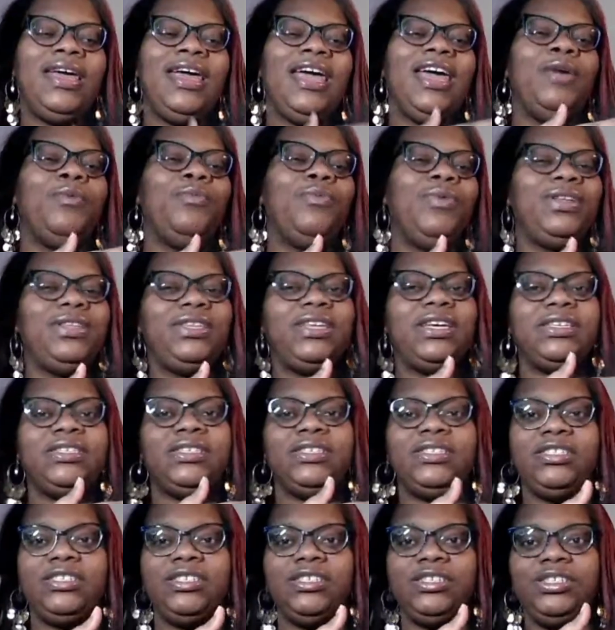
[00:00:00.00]
And what that
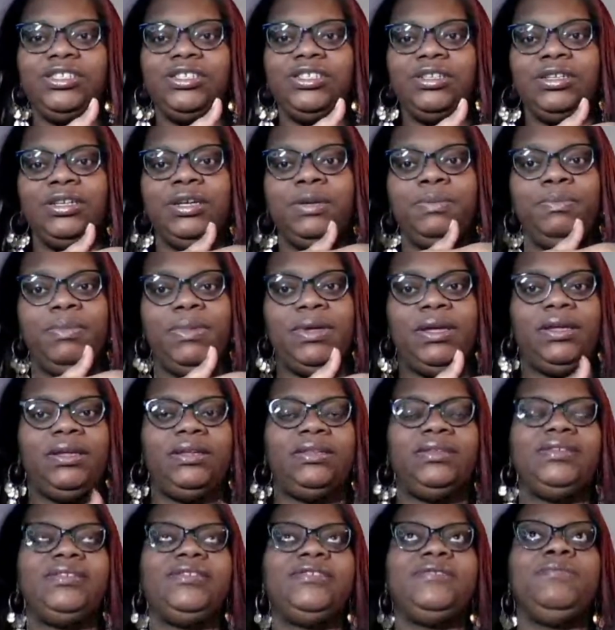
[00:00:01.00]
essentially
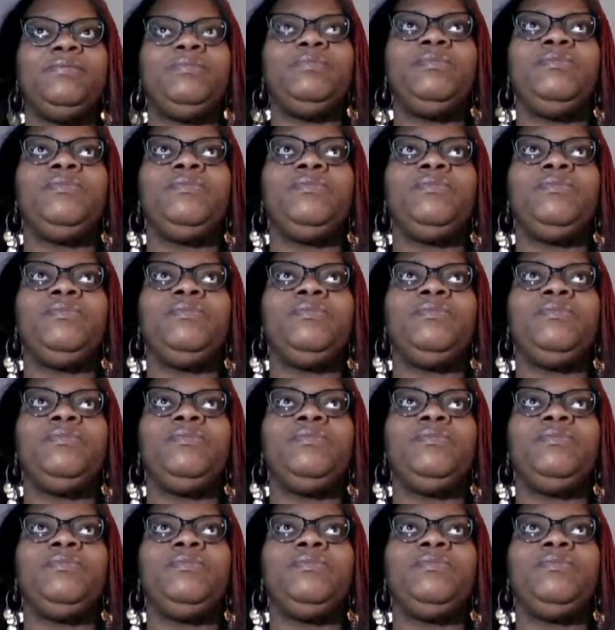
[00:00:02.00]
means,